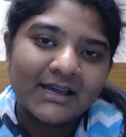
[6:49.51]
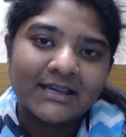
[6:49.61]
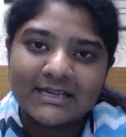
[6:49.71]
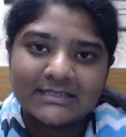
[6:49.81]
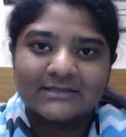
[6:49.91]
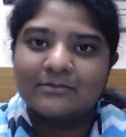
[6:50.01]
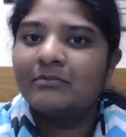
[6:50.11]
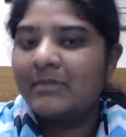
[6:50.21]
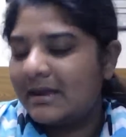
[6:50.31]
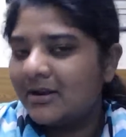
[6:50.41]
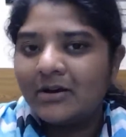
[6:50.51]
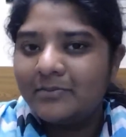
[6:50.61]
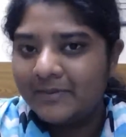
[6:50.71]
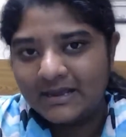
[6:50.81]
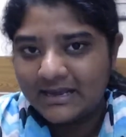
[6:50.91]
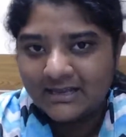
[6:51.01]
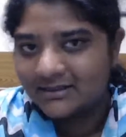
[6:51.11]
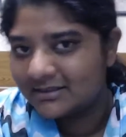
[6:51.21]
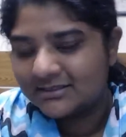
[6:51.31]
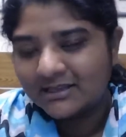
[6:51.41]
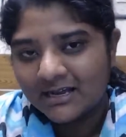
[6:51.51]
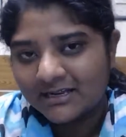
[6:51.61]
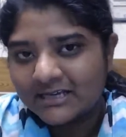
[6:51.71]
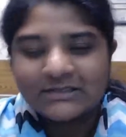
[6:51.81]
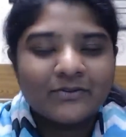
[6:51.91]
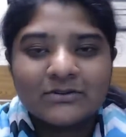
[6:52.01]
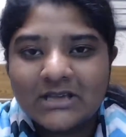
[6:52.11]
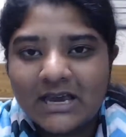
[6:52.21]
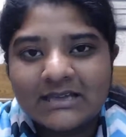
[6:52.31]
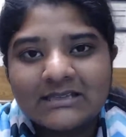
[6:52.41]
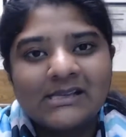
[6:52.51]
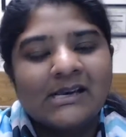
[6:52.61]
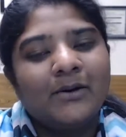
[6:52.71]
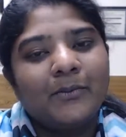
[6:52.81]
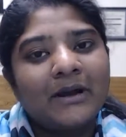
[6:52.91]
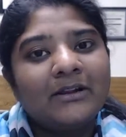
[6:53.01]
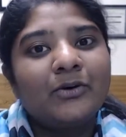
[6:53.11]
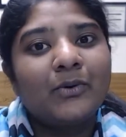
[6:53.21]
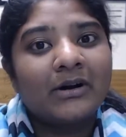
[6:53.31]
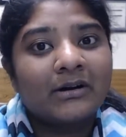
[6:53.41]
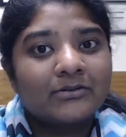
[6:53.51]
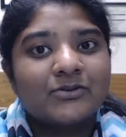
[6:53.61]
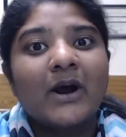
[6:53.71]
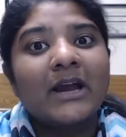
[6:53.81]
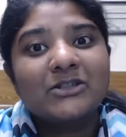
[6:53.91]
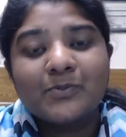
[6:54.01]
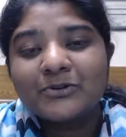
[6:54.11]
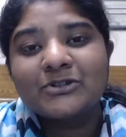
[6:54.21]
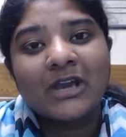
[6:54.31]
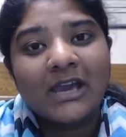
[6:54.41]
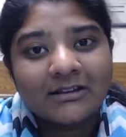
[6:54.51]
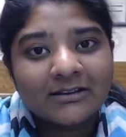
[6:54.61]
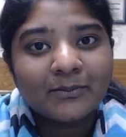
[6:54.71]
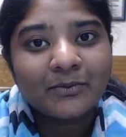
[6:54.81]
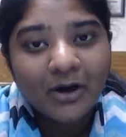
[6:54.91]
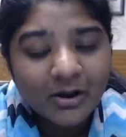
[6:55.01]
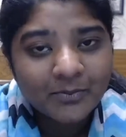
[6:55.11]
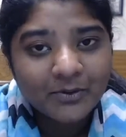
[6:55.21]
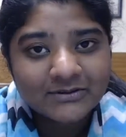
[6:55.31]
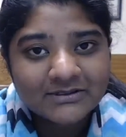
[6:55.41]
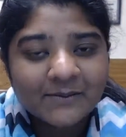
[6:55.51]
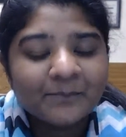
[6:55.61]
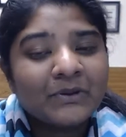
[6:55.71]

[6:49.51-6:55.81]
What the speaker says: Yes, may not be in this next few days while you are trying to put together the blog post,